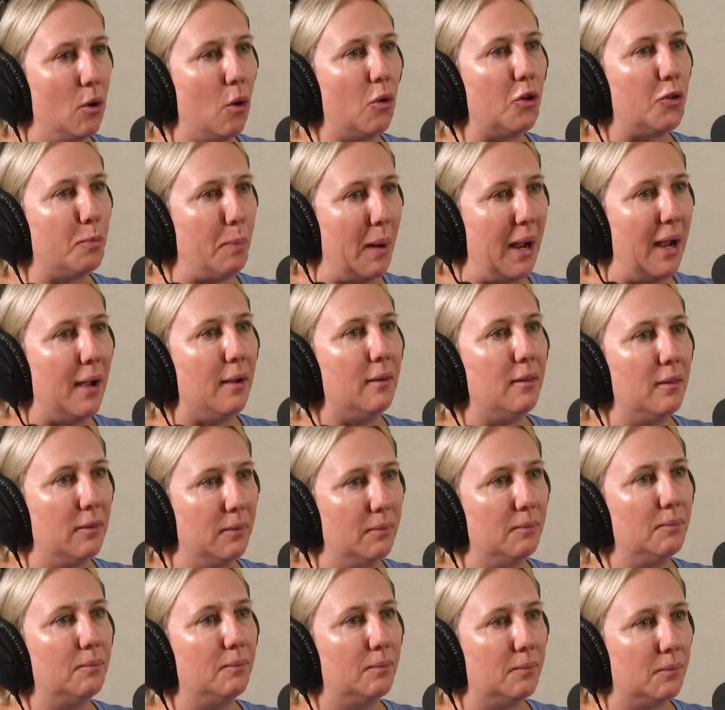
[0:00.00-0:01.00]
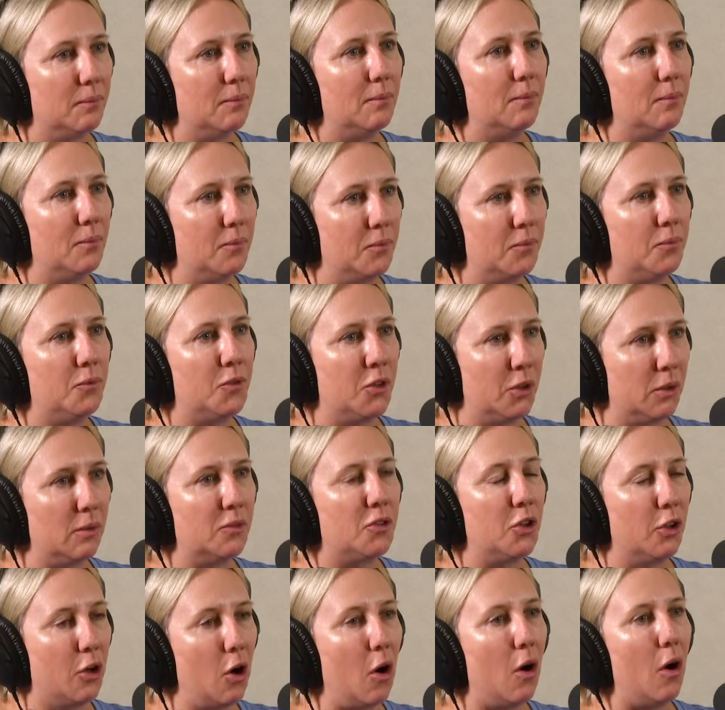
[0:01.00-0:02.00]
knocked back
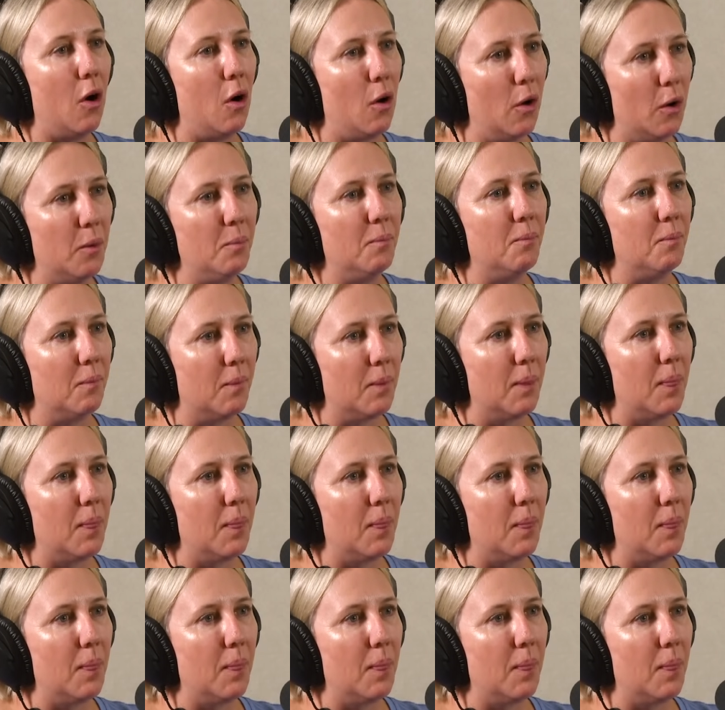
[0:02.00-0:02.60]
to go home.